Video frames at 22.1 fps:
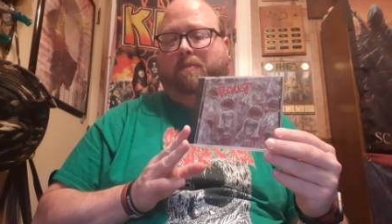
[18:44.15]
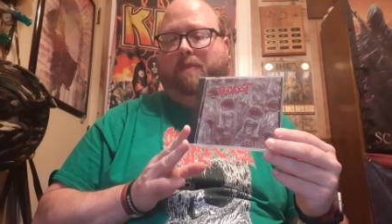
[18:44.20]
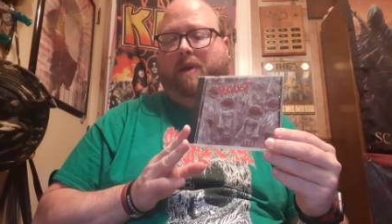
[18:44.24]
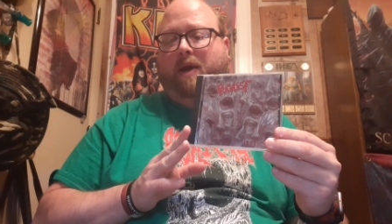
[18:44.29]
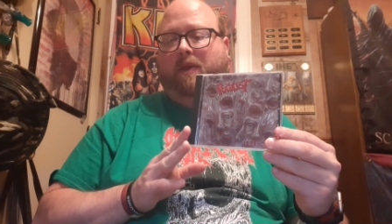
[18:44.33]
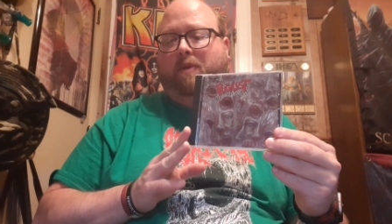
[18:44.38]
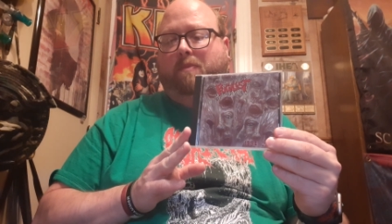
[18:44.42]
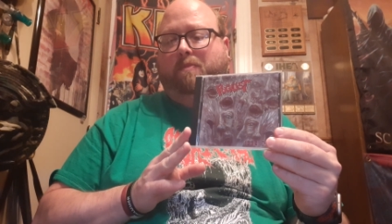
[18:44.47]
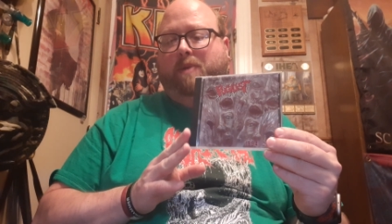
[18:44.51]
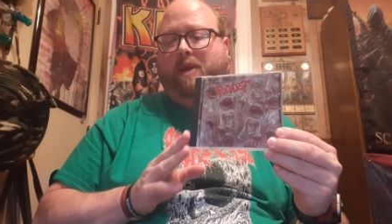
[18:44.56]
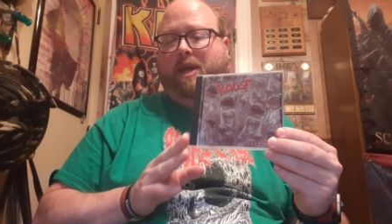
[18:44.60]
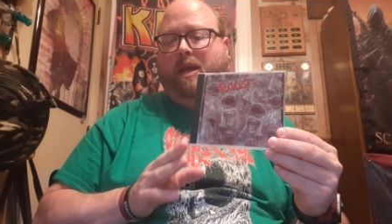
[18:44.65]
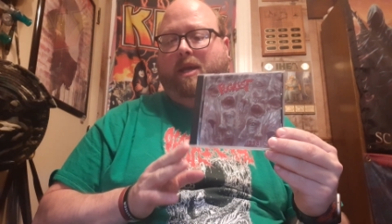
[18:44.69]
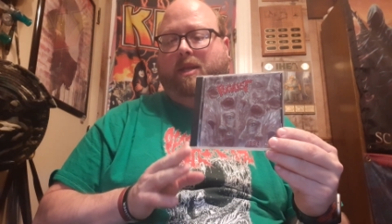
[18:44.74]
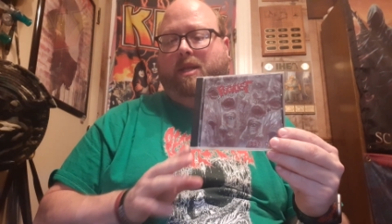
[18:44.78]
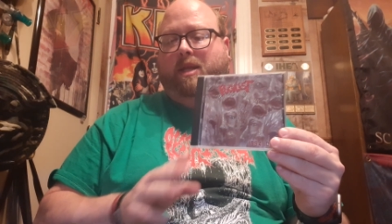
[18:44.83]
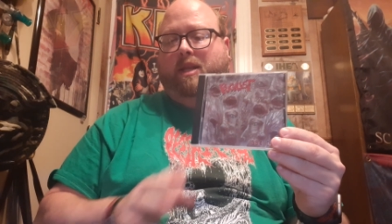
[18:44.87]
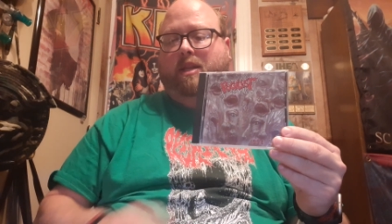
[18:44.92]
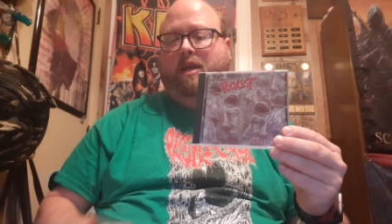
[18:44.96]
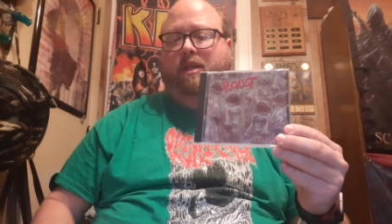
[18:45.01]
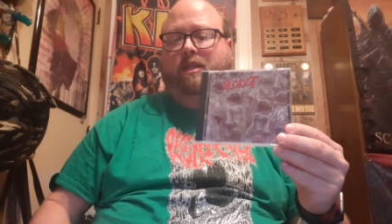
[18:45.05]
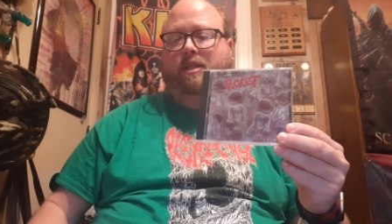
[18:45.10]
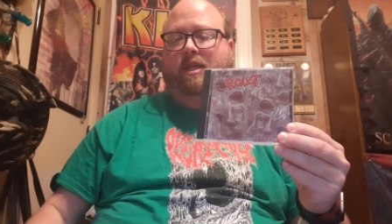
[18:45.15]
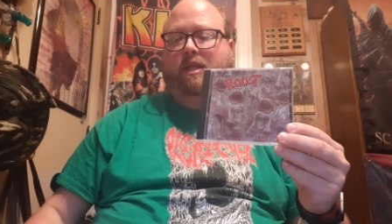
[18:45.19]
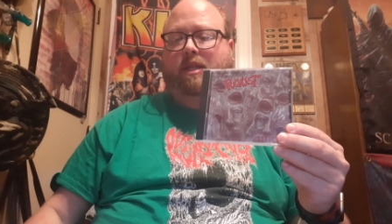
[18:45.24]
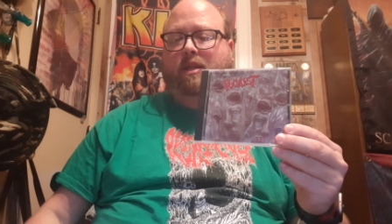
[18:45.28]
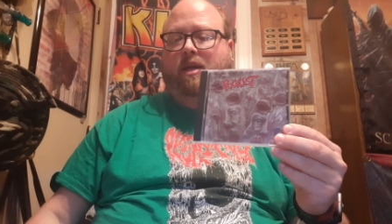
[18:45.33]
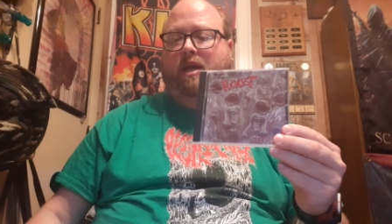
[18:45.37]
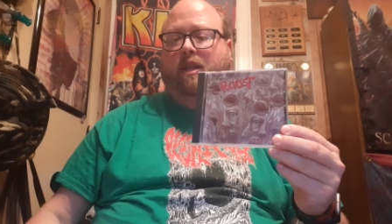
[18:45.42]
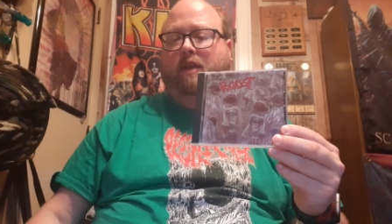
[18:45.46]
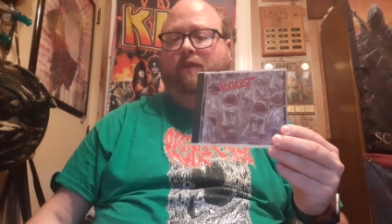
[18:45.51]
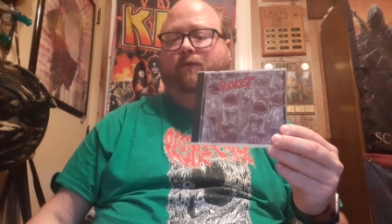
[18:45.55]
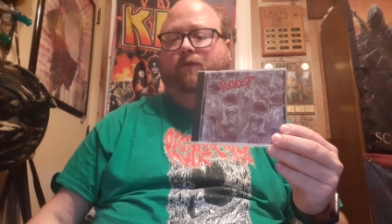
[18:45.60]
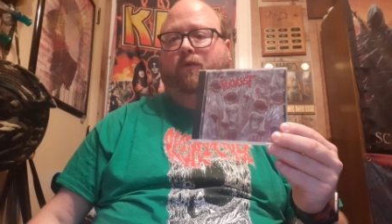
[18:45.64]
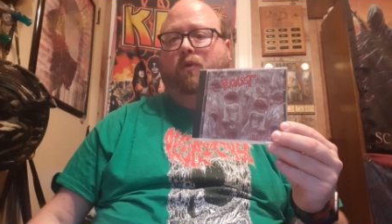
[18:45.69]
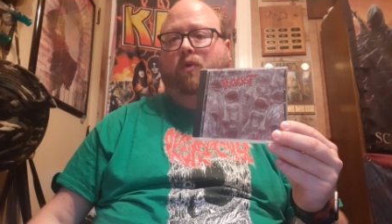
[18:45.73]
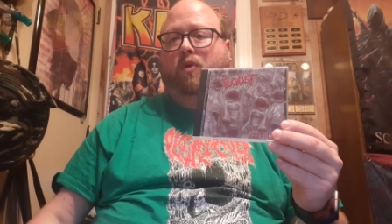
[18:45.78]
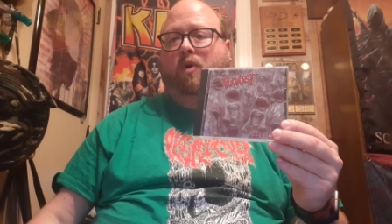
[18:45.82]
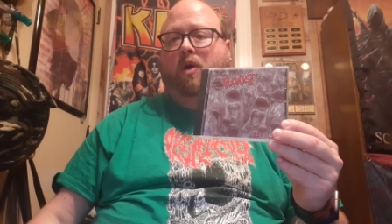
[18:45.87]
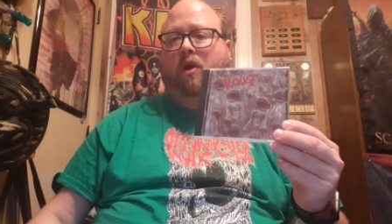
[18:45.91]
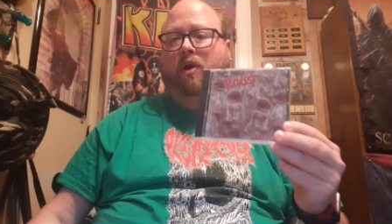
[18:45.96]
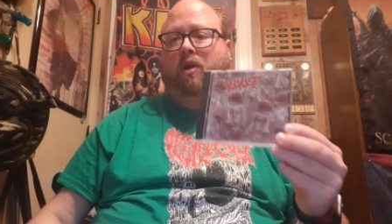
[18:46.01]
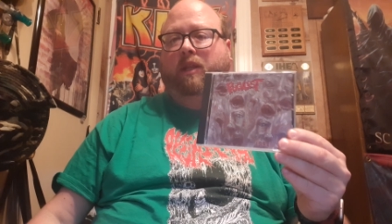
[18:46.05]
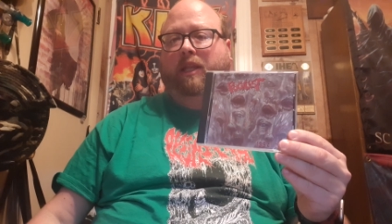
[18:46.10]
by the band in
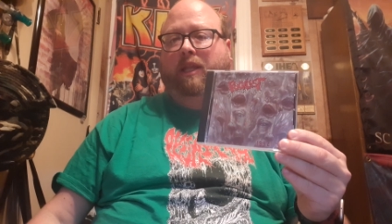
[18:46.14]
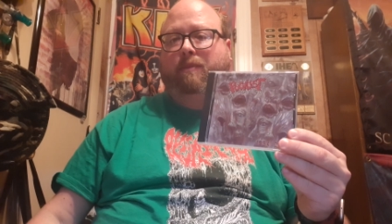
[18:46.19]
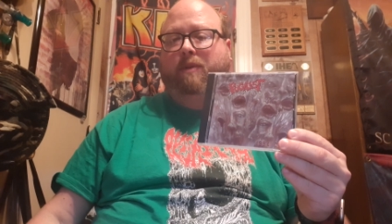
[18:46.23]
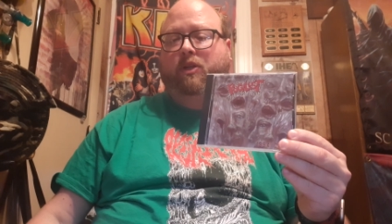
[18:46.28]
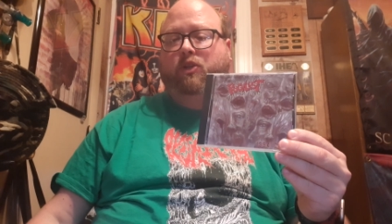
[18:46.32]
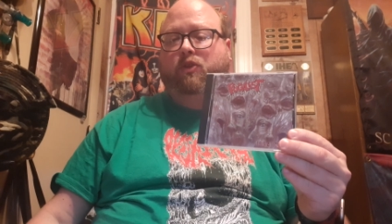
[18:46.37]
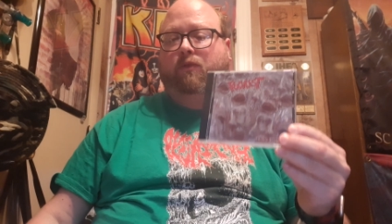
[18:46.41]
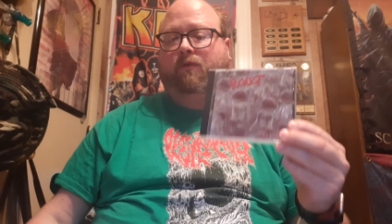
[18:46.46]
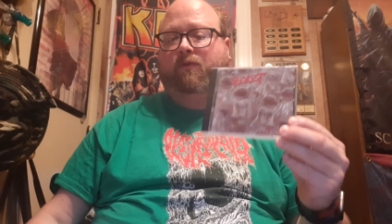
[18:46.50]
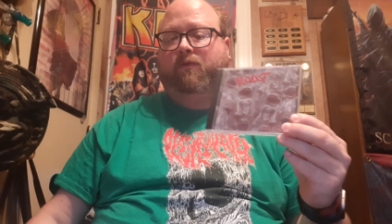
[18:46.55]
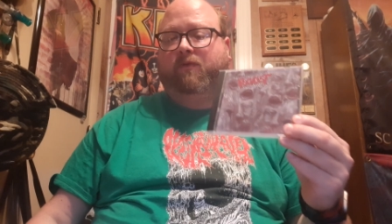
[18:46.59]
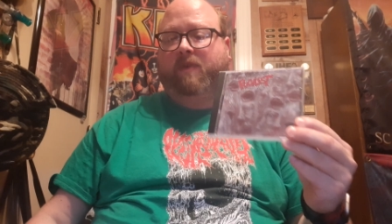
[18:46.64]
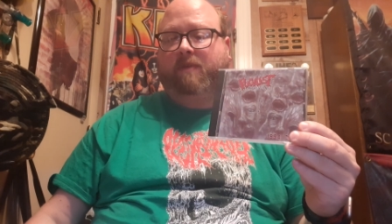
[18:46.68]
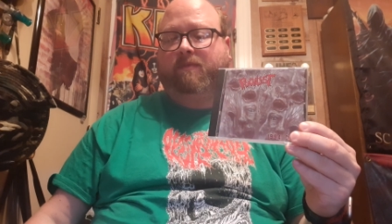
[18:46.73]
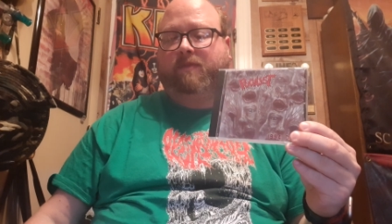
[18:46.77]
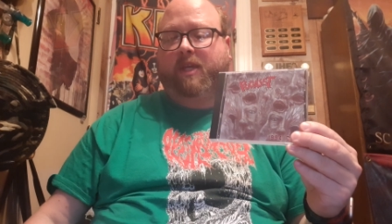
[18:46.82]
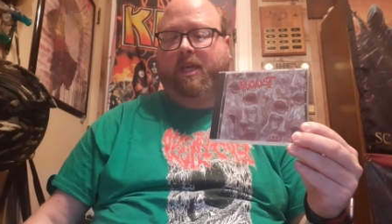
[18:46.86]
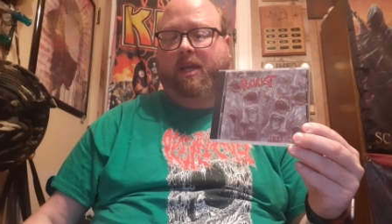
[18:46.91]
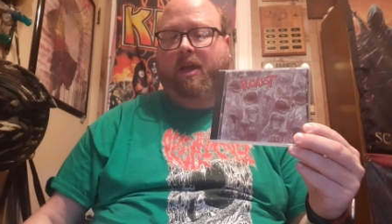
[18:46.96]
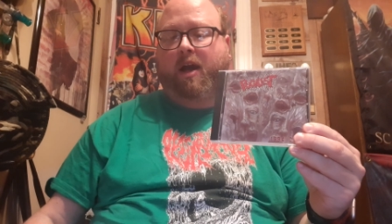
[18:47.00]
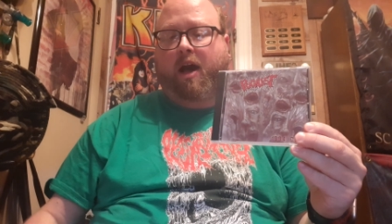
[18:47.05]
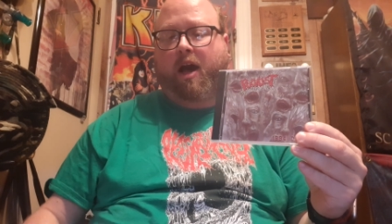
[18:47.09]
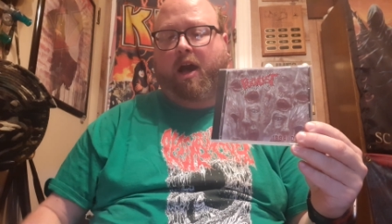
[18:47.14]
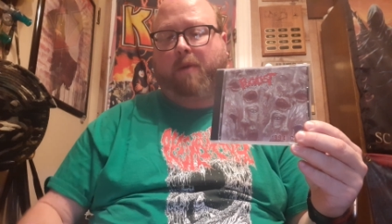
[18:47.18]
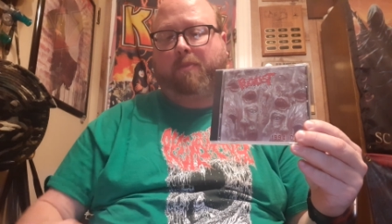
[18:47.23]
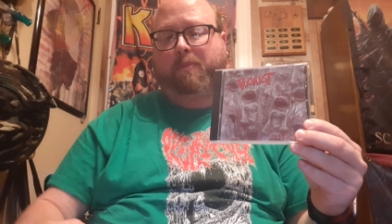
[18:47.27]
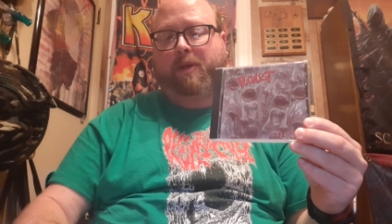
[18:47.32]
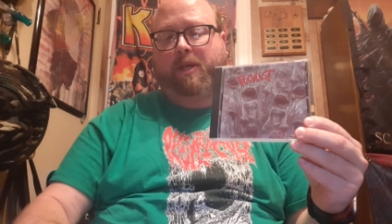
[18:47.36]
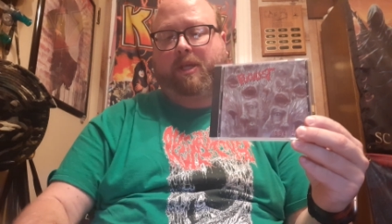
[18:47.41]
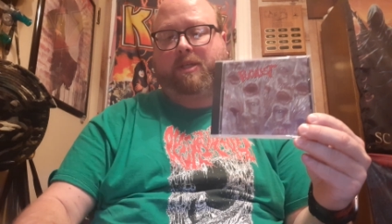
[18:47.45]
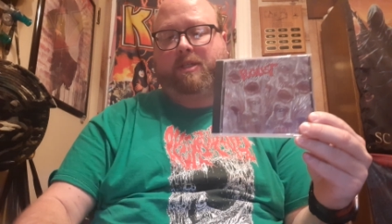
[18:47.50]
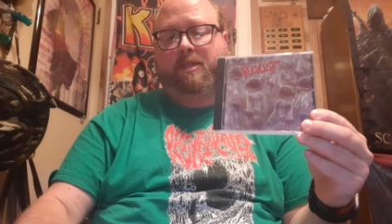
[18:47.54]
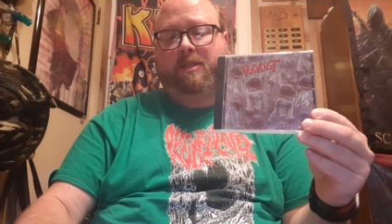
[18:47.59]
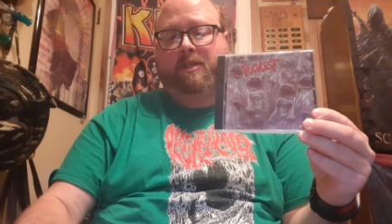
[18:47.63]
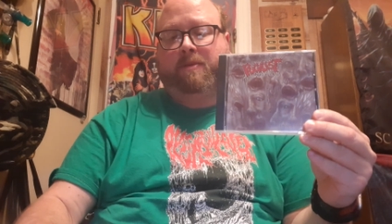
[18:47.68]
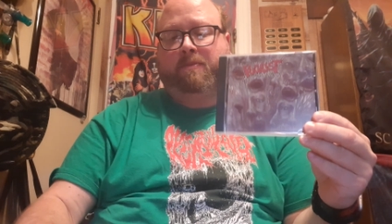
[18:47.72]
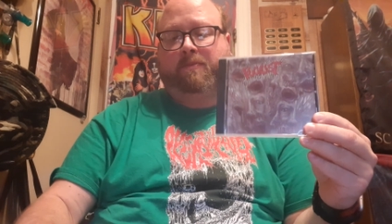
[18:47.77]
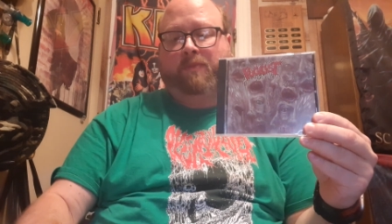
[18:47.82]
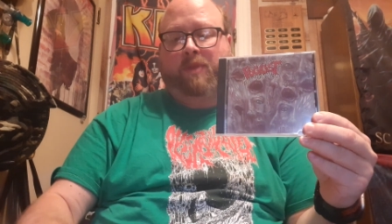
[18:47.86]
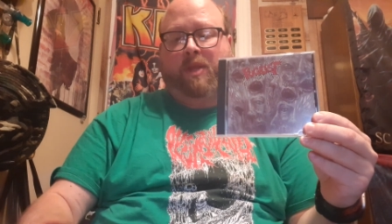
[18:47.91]
1994, limited to 50 copies.